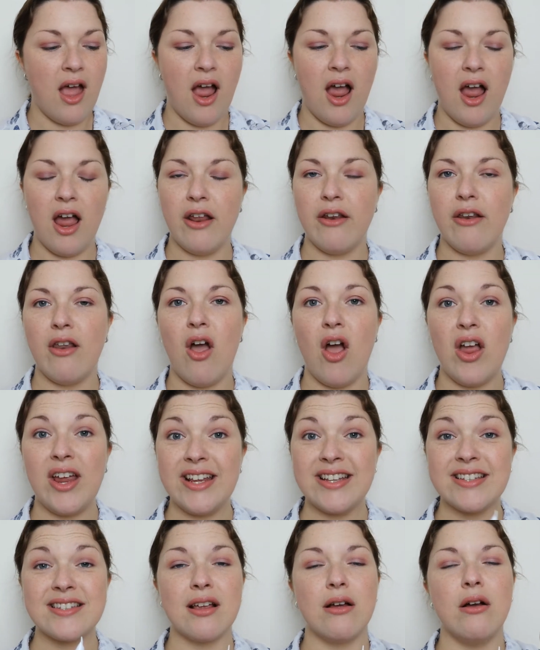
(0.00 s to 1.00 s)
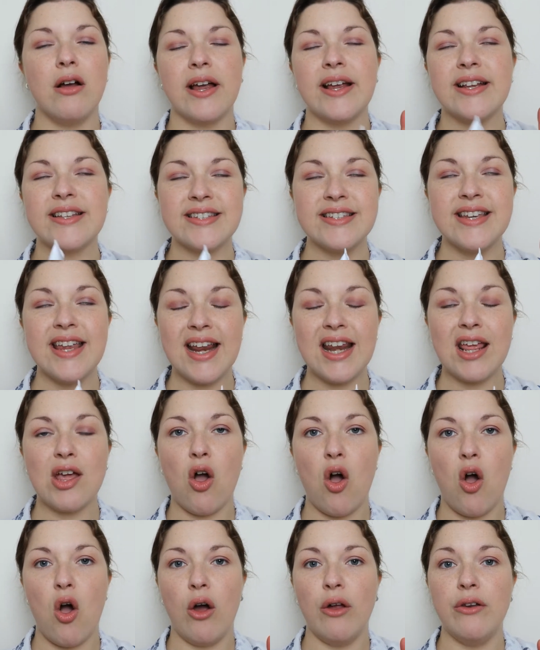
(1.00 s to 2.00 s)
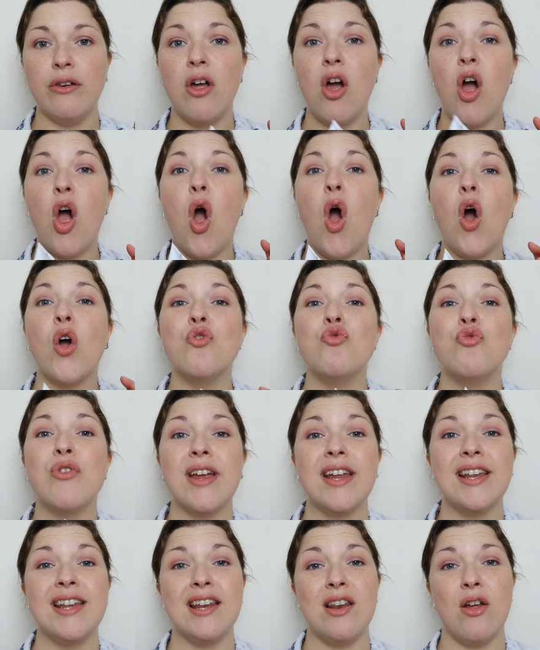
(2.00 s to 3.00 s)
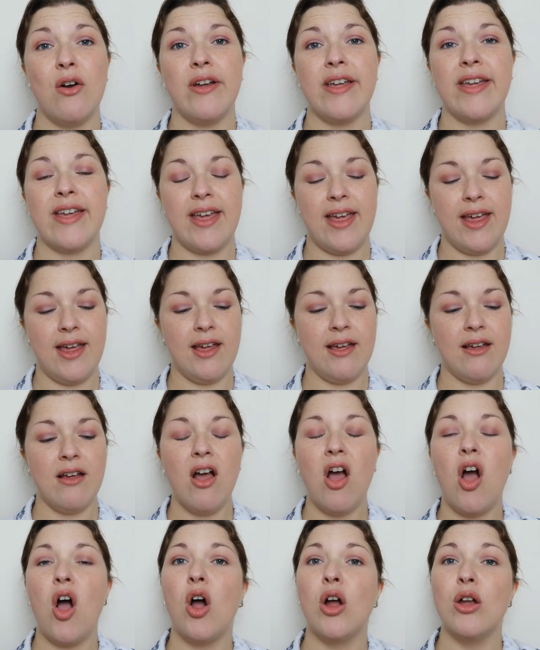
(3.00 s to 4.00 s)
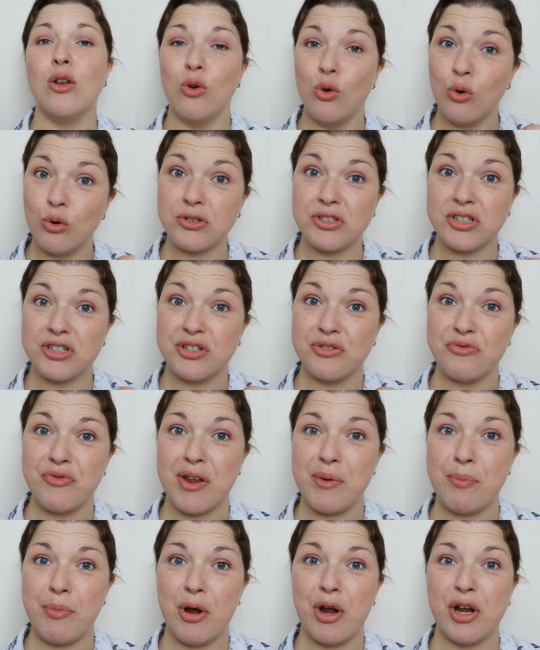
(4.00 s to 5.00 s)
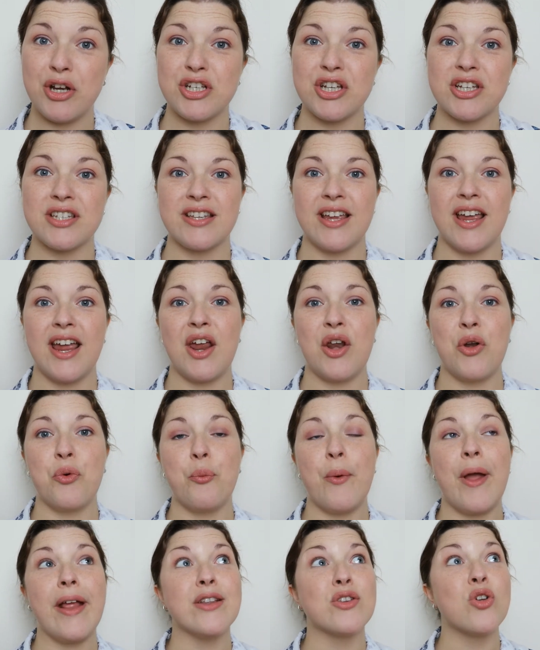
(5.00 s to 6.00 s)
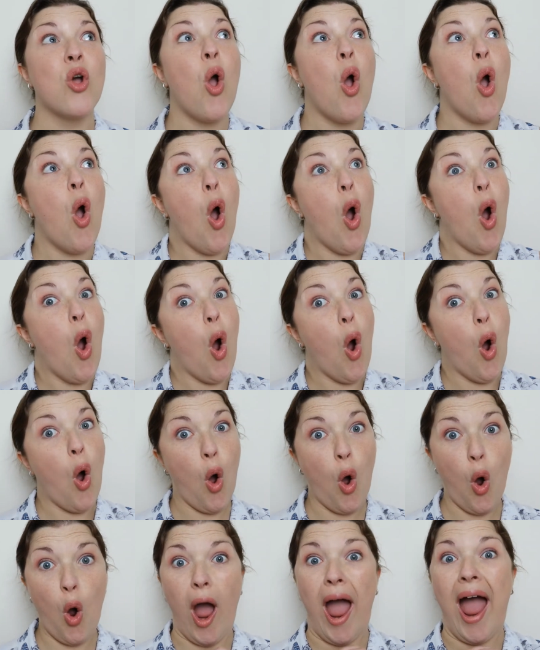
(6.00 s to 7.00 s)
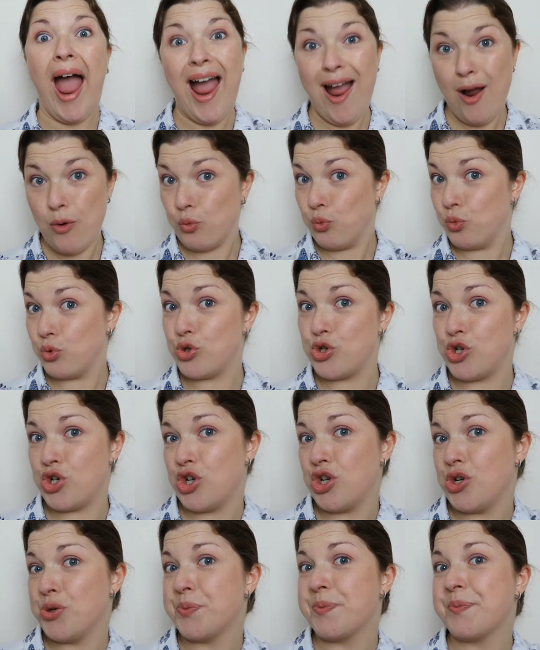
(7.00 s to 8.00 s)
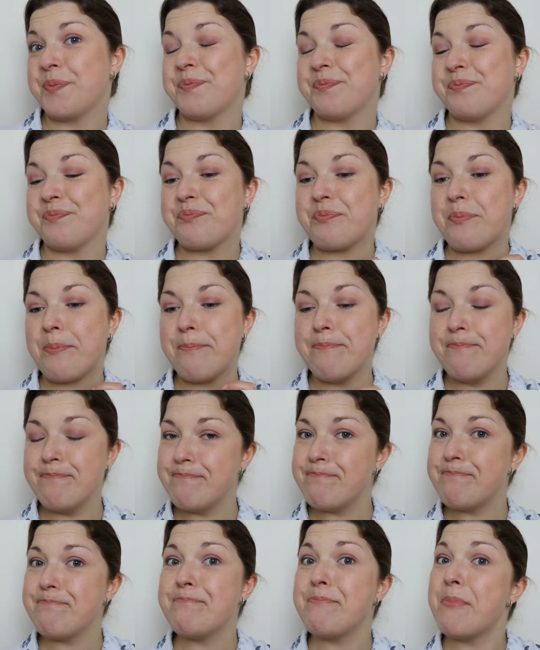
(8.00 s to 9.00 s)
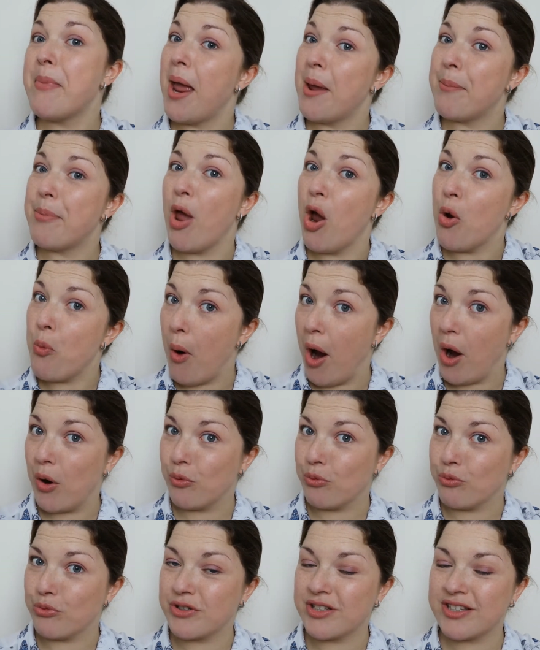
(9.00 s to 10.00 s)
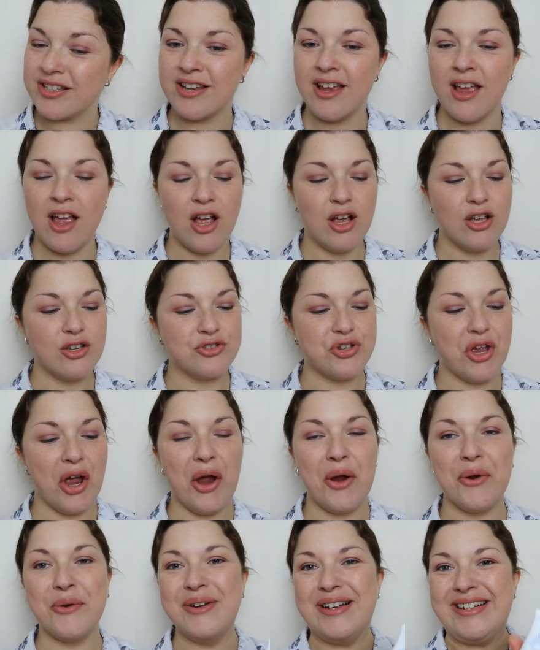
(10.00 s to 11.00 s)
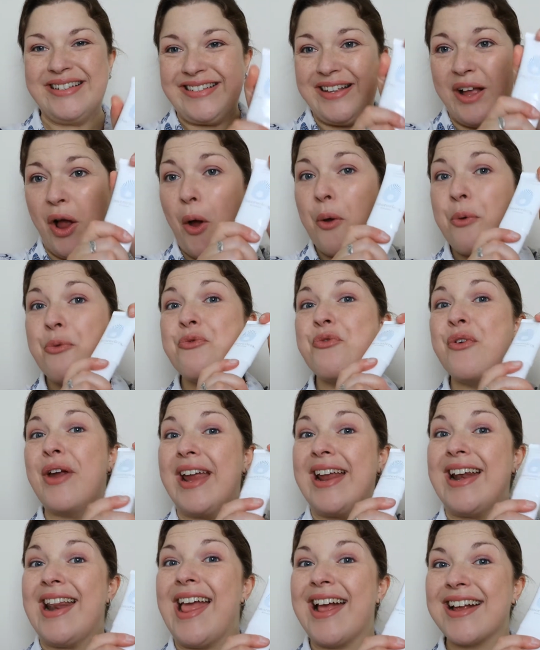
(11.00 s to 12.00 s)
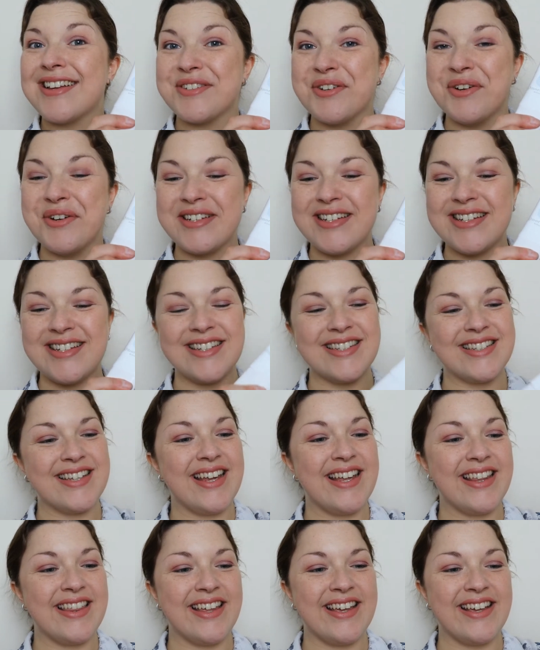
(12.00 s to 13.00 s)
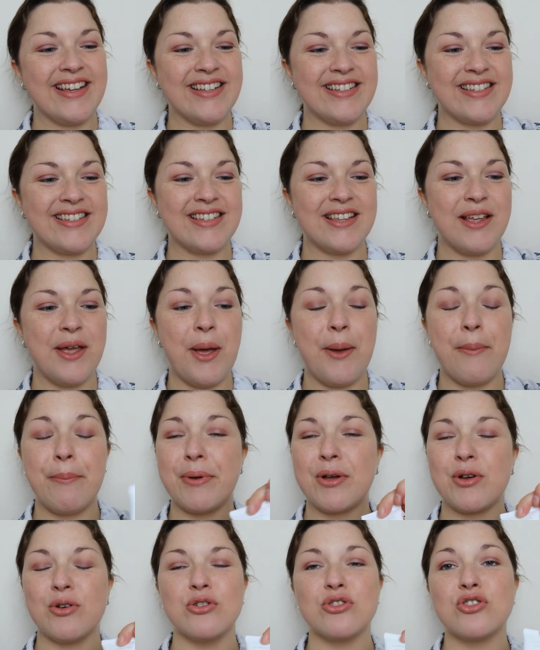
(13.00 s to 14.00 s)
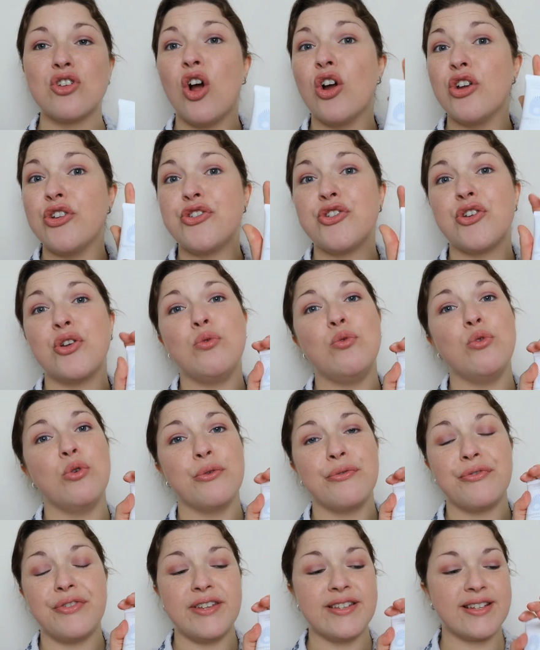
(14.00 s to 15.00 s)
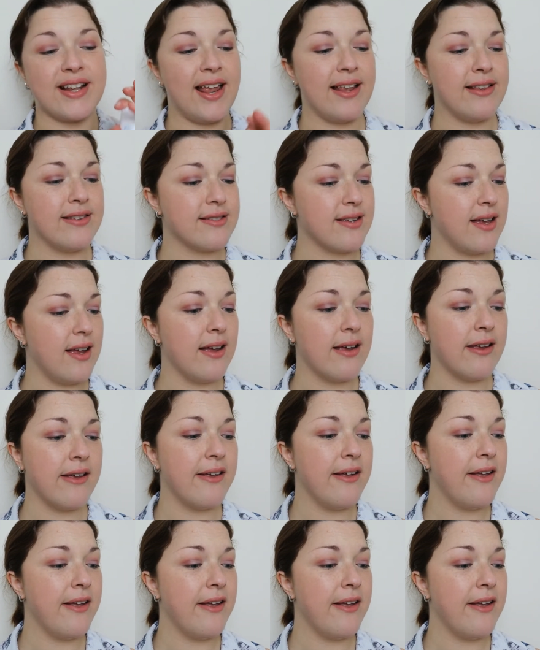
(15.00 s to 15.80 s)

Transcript: And it's nearly gone. I really like it. I looked to repurchase it and went, ouch, maybe I won't. So I'm really excited to see this, because I do love this cleanser.